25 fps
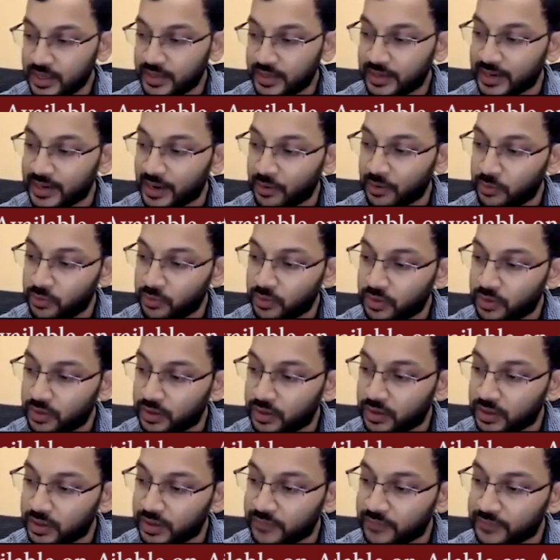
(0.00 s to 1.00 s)
Now,
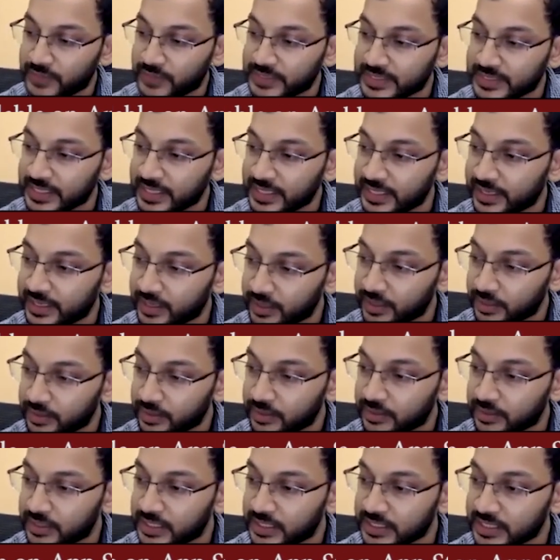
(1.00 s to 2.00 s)
if you see here,
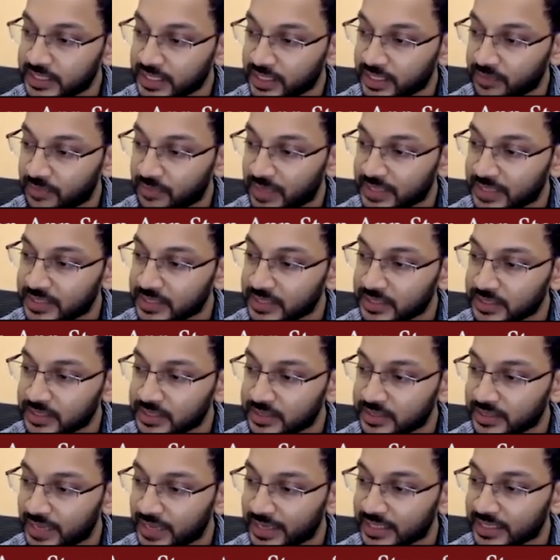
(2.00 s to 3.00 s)
these are the
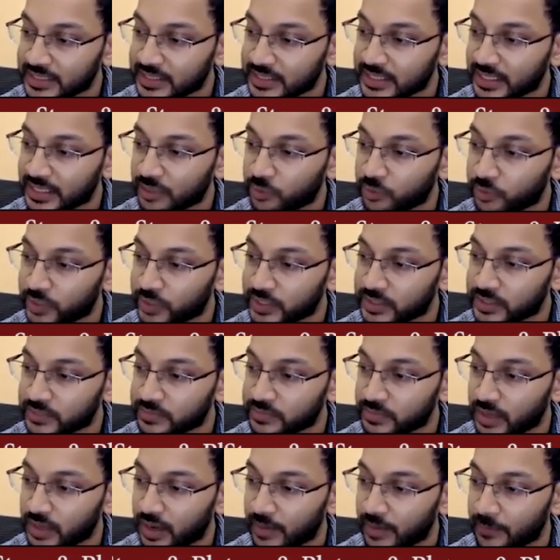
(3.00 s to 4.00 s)
muscles, that is the gluteus
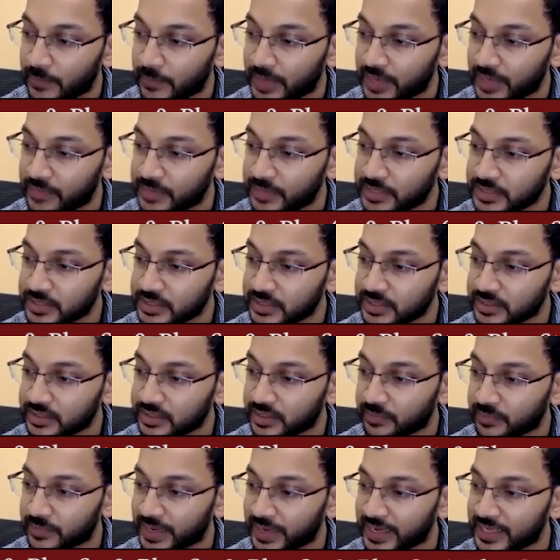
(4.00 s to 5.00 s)
minimus,
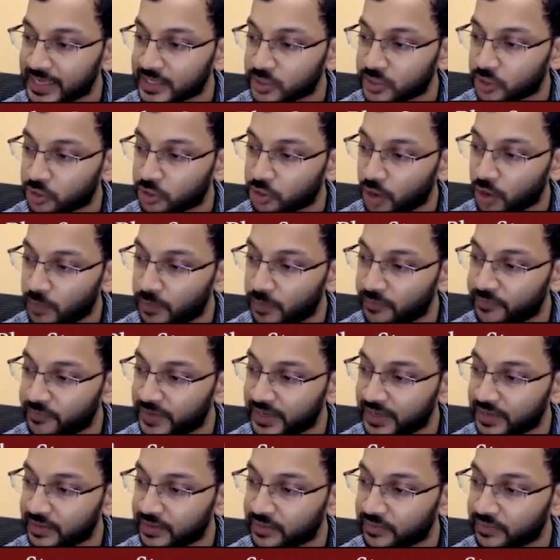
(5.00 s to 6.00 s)
the medius on top of it.